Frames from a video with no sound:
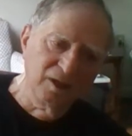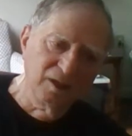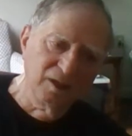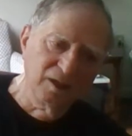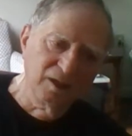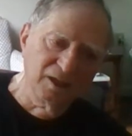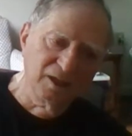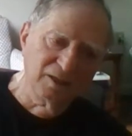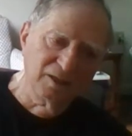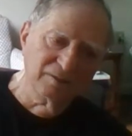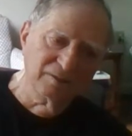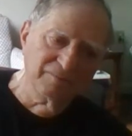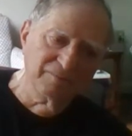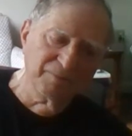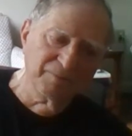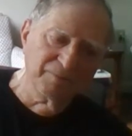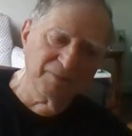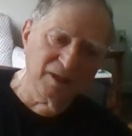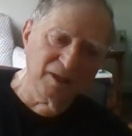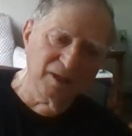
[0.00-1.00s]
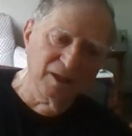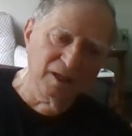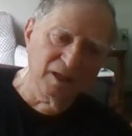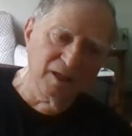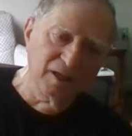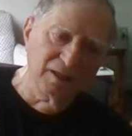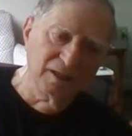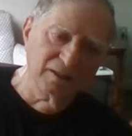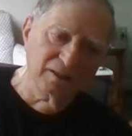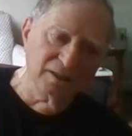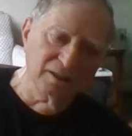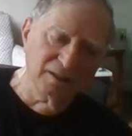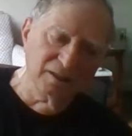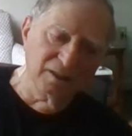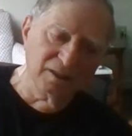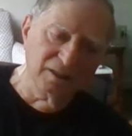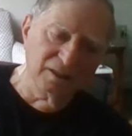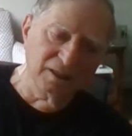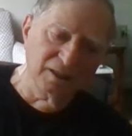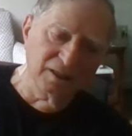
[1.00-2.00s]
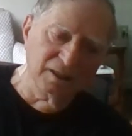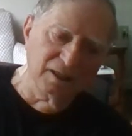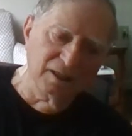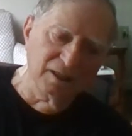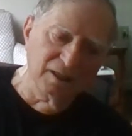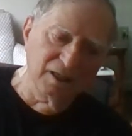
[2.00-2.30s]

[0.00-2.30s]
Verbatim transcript: Uh, and the